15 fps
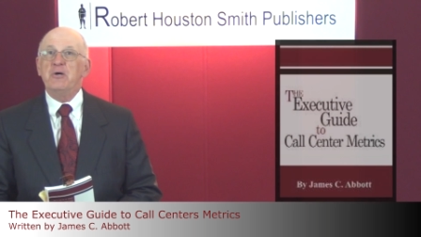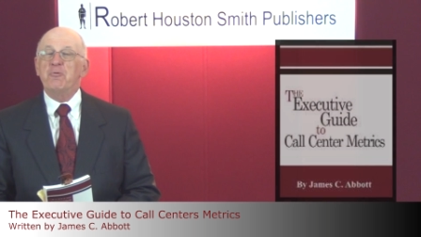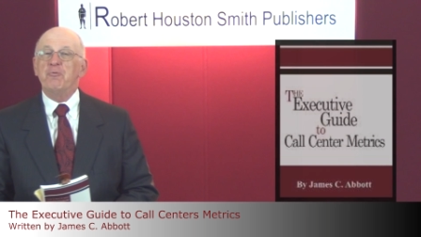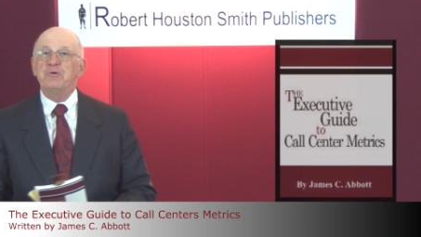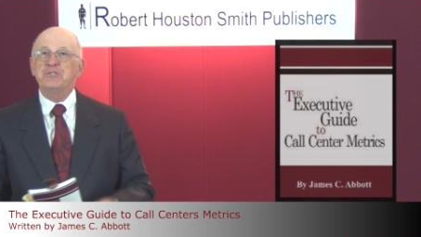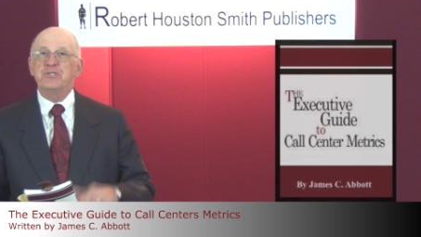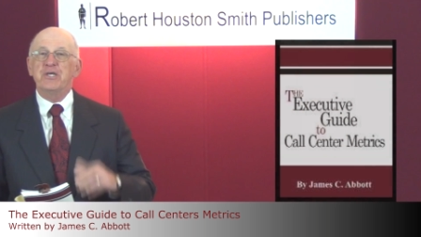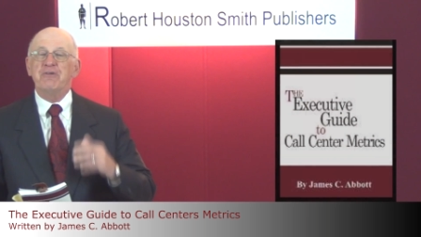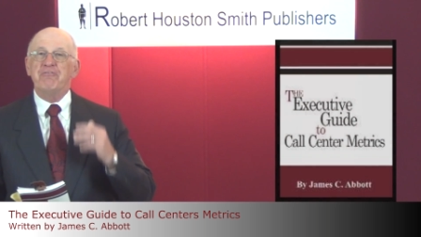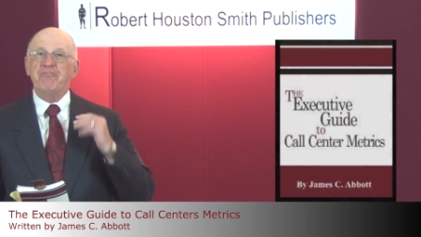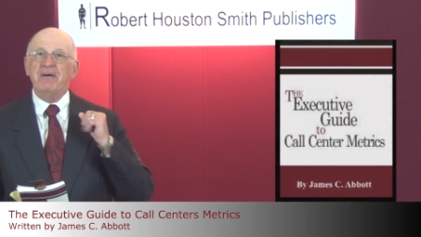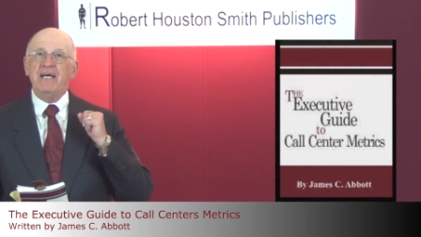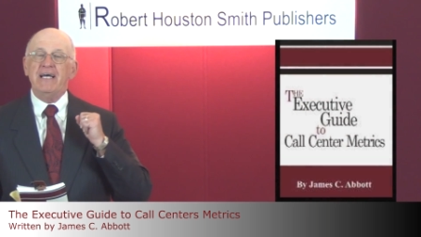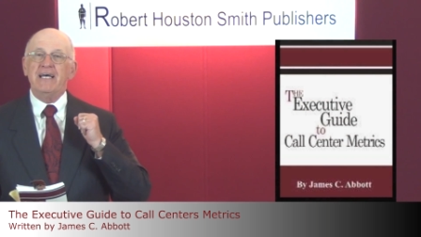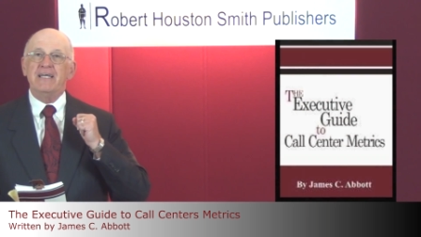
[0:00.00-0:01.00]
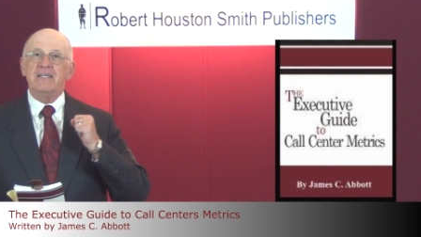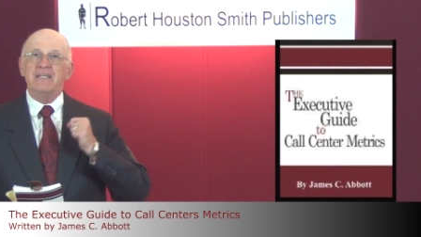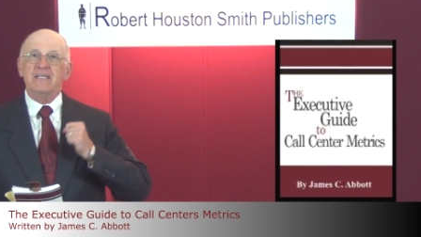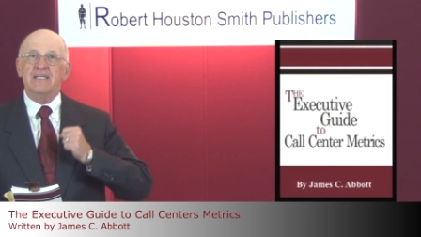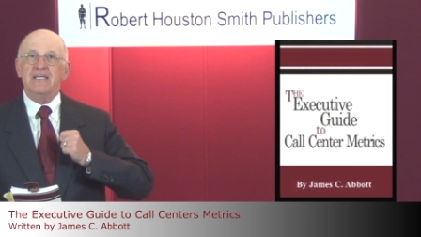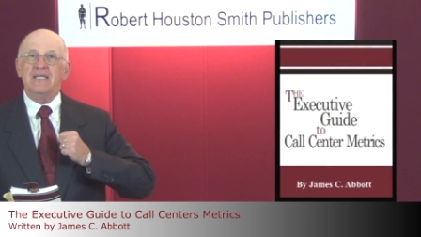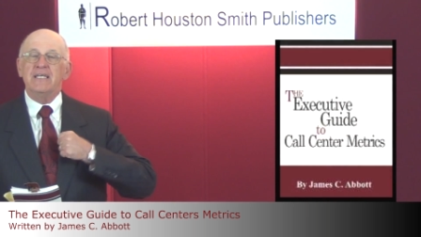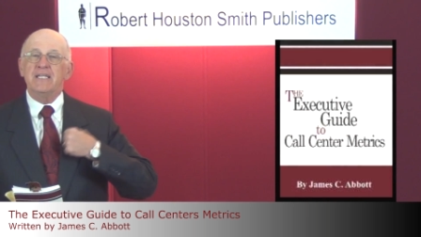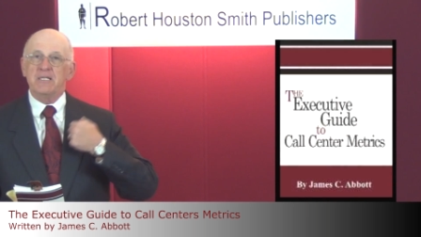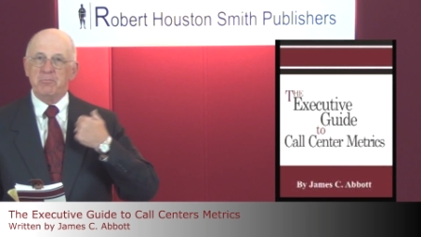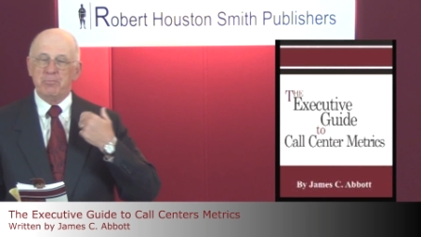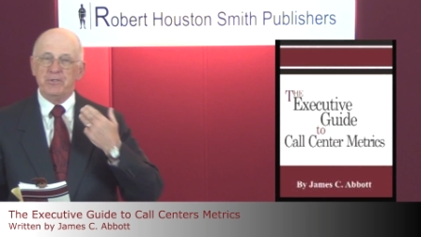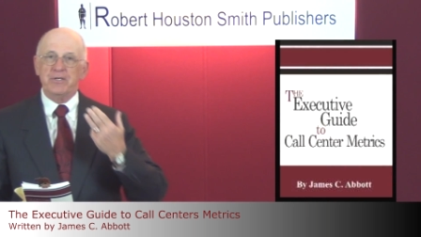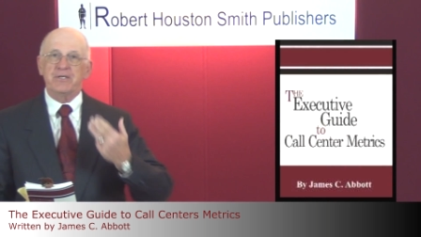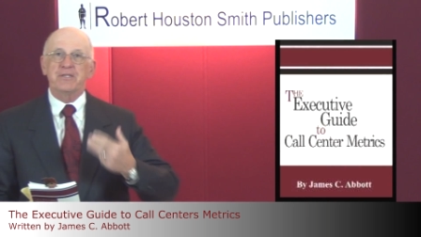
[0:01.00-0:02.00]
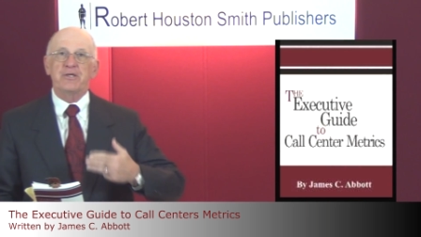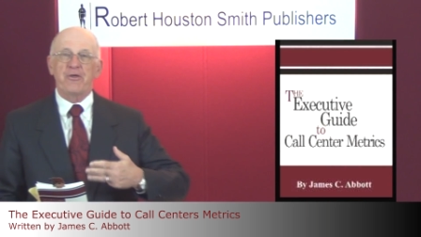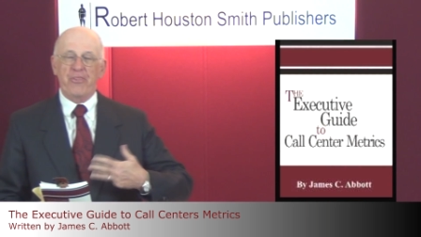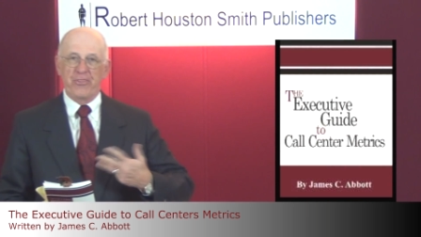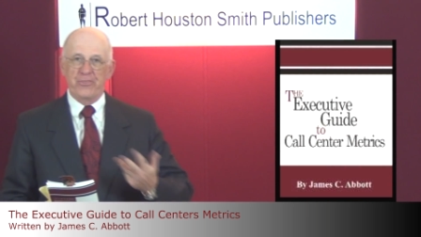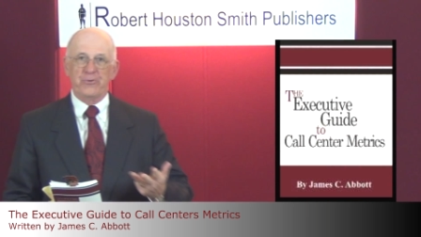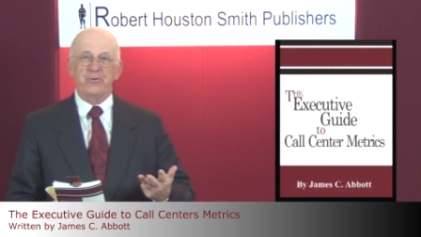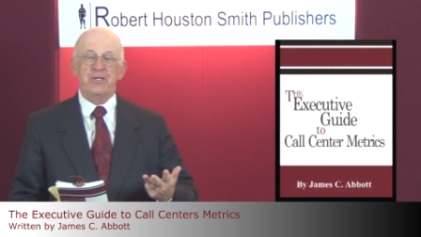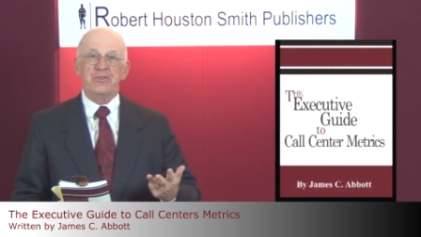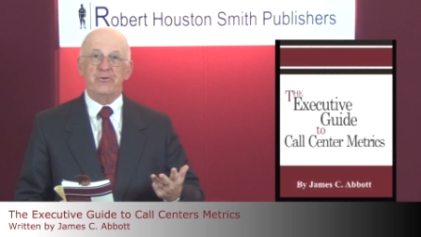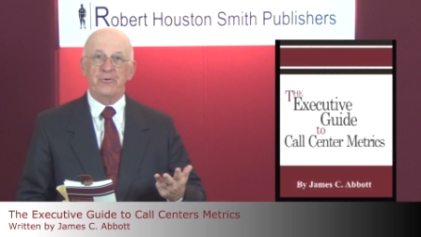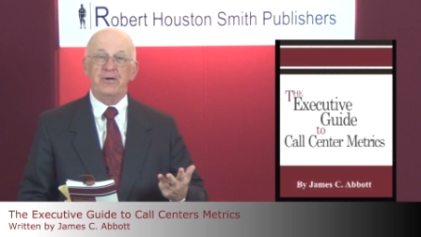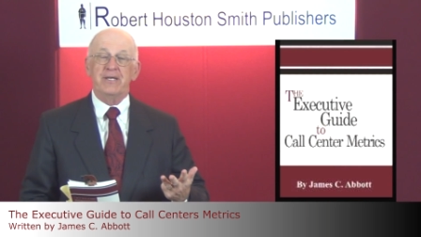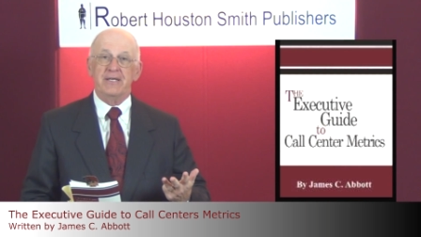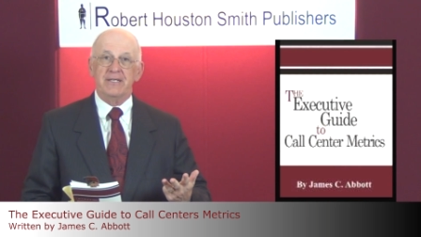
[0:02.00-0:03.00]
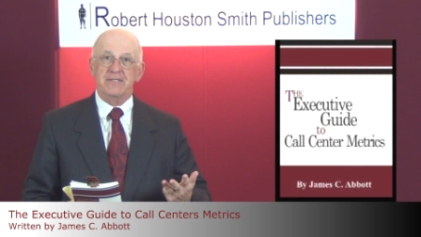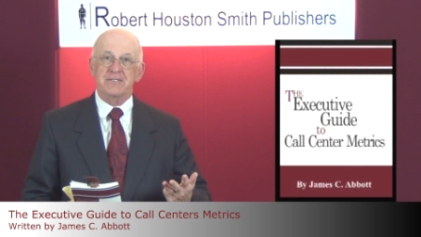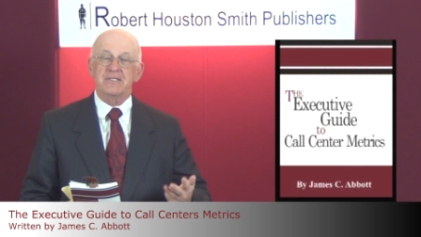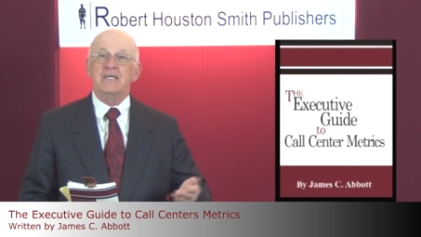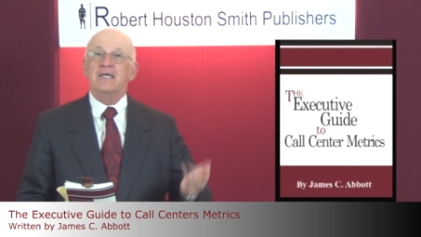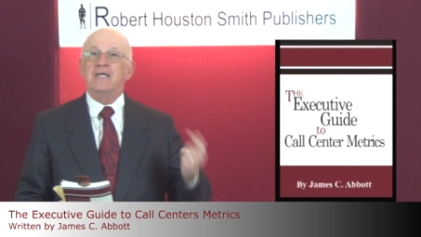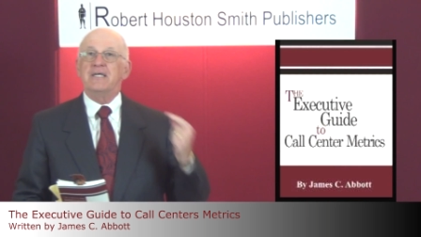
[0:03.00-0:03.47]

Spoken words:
What you're going to find in the book, there are three threads.